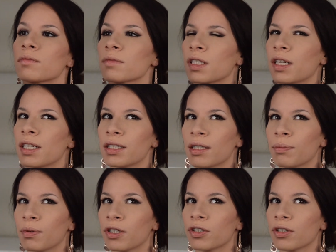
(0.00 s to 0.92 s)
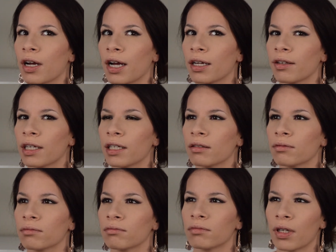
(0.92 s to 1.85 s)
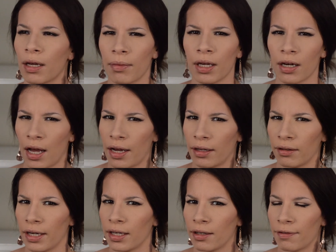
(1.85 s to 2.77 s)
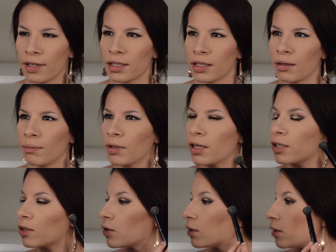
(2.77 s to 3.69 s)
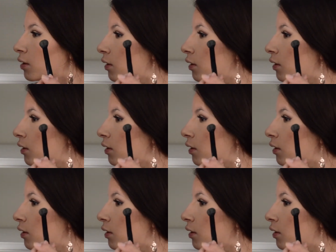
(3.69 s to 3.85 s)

Did I say blush or highlight? I meant highlight if I said blush.